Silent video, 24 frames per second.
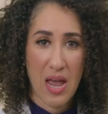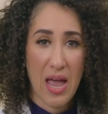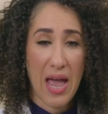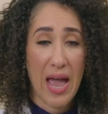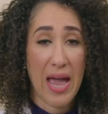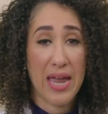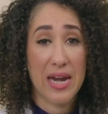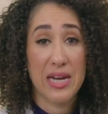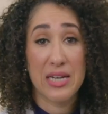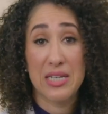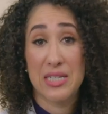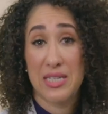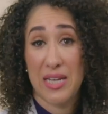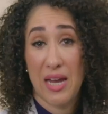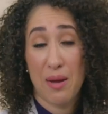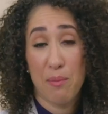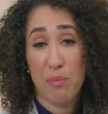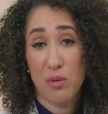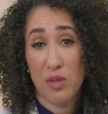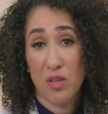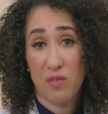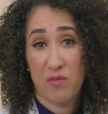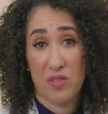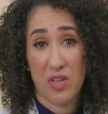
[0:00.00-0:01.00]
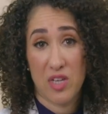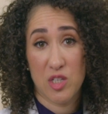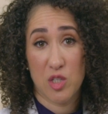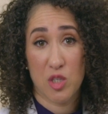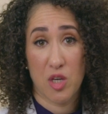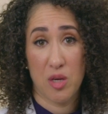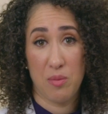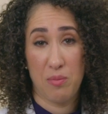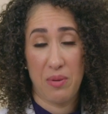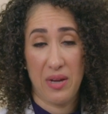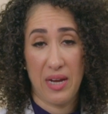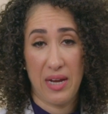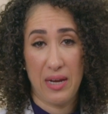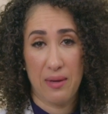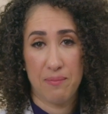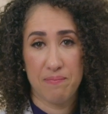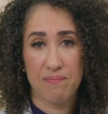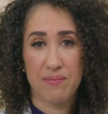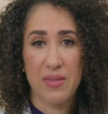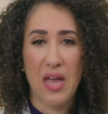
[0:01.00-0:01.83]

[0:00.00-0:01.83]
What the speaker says: An example of this could be,